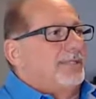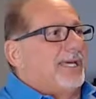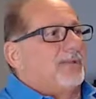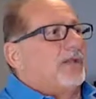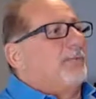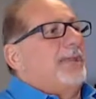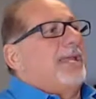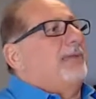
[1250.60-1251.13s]
Now
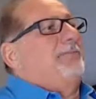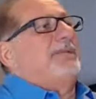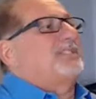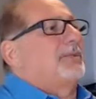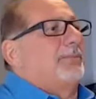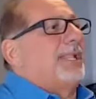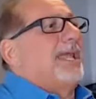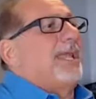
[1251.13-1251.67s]
there may have been
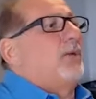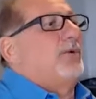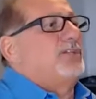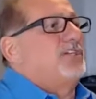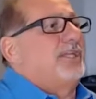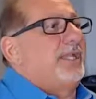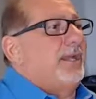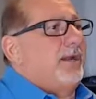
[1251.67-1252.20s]
some language
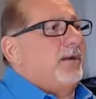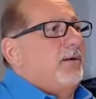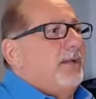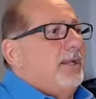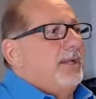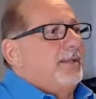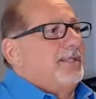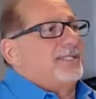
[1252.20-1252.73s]
in there
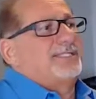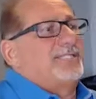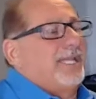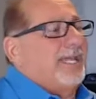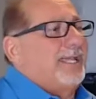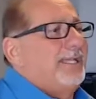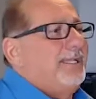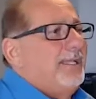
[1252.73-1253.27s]
that
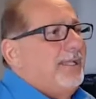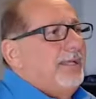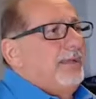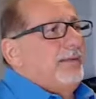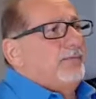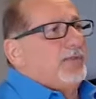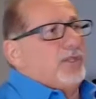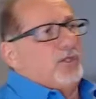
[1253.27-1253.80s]
said
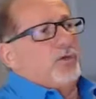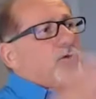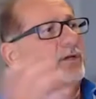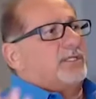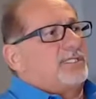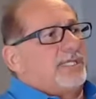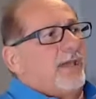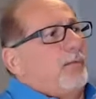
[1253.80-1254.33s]
that you
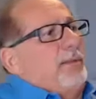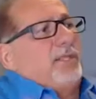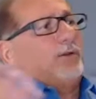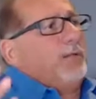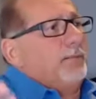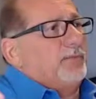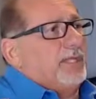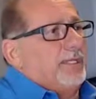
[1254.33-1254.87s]
could sell, but
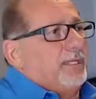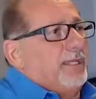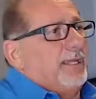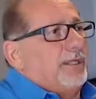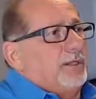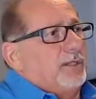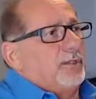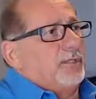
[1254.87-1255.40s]

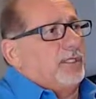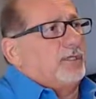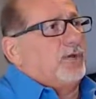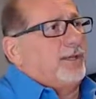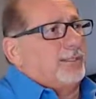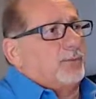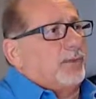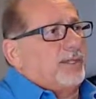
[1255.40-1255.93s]
that you
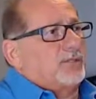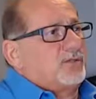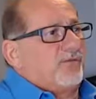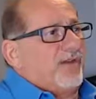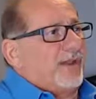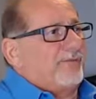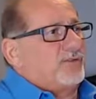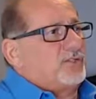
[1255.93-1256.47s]
had the right of
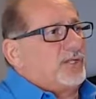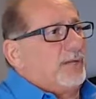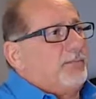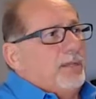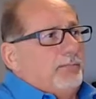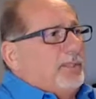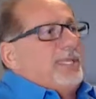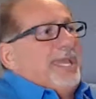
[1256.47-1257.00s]
survivorship,
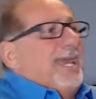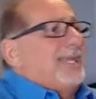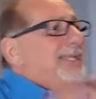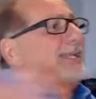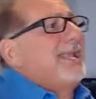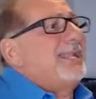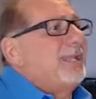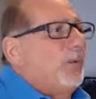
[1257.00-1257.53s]
but you had it
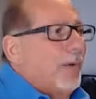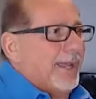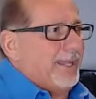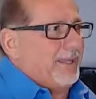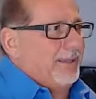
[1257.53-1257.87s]
anyway.